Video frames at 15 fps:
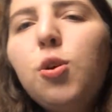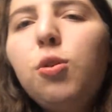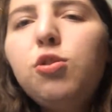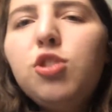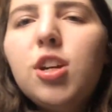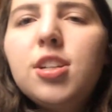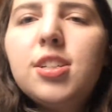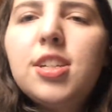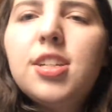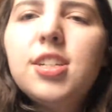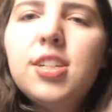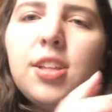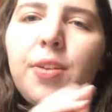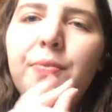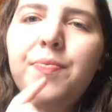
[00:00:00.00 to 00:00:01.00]
Cold
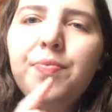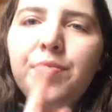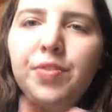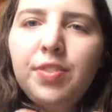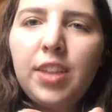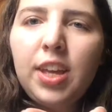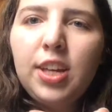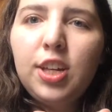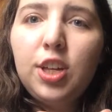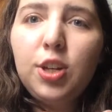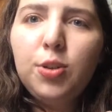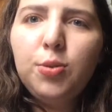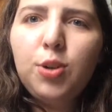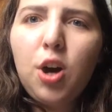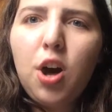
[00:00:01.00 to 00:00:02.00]
Justice. Thank
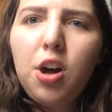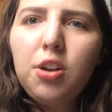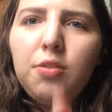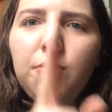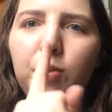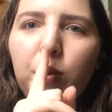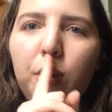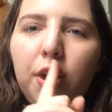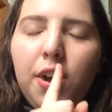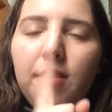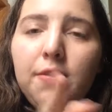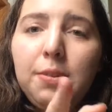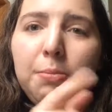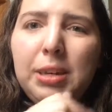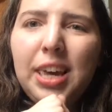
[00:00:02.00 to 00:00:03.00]
you, God, for
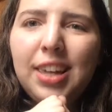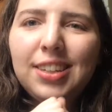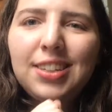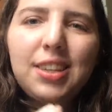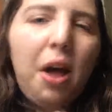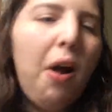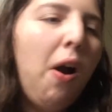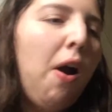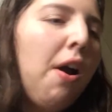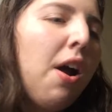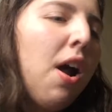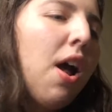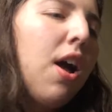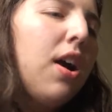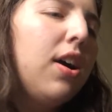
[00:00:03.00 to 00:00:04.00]
VPNs.
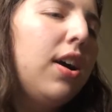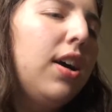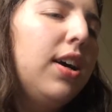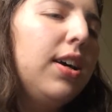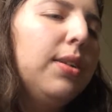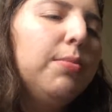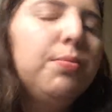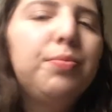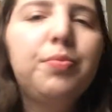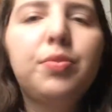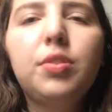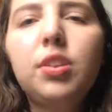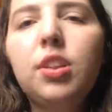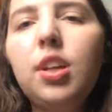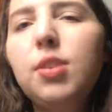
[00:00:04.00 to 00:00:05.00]
I
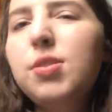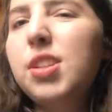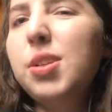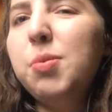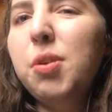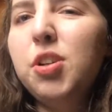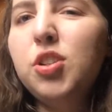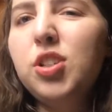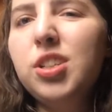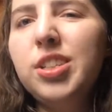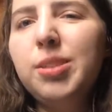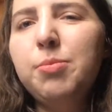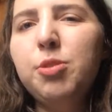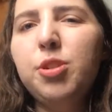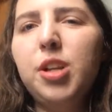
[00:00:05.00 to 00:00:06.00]
was gonna watch
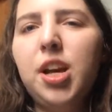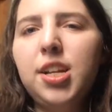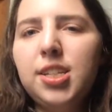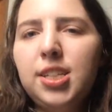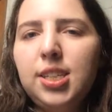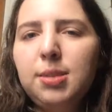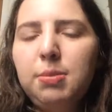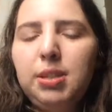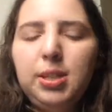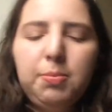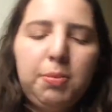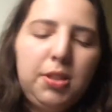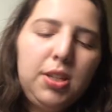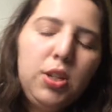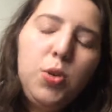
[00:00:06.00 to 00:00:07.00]
some gymnastics meets,
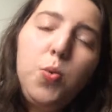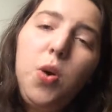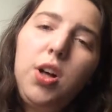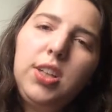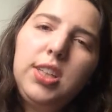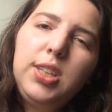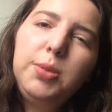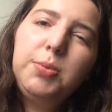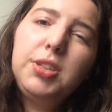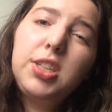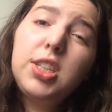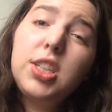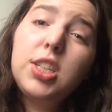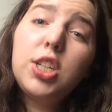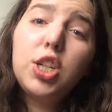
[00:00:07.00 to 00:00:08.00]
but the quality
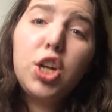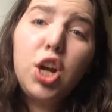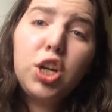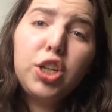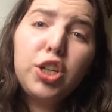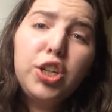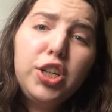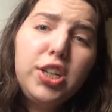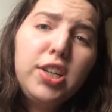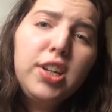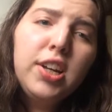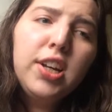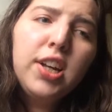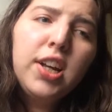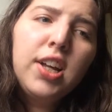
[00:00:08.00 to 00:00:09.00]
was not
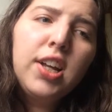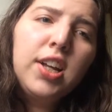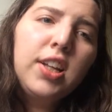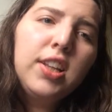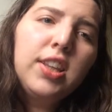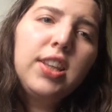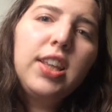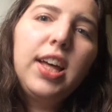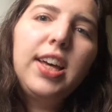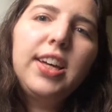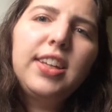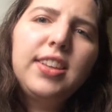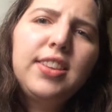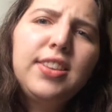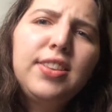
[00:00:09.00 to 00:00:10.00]
good.
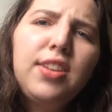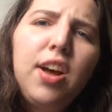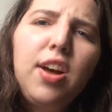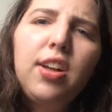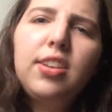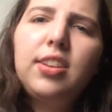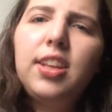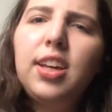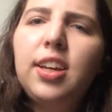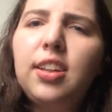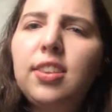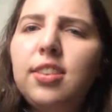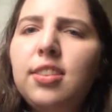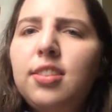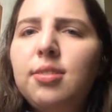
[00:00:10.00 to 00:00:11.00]
Not
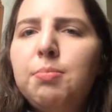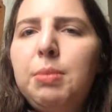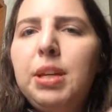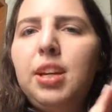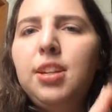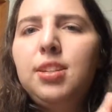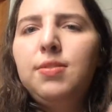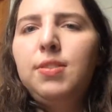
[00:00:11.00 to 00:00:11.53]
because